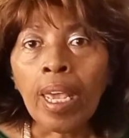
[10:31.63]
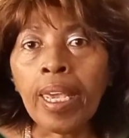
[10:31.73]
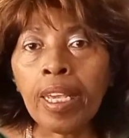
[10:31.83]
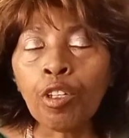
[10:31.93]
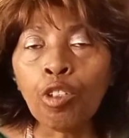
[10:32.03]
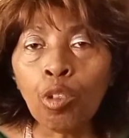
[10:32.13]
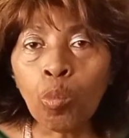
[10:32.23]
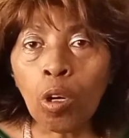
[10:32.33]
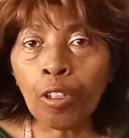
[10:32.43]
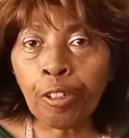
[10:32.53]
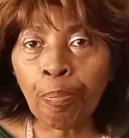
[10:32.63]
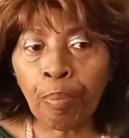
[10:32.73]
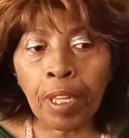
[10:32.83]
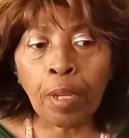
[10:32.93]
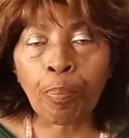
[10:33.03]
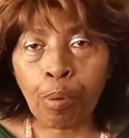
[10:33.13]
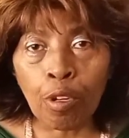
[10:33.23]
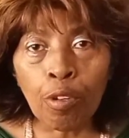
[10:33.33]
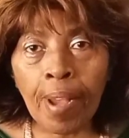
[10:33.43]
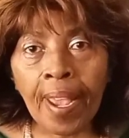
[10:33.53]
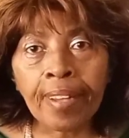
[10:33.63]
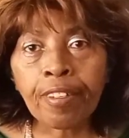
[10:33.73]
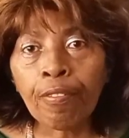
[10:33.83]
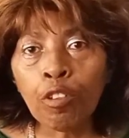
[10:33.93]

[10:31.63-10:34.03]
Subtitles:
And you want to be proactive.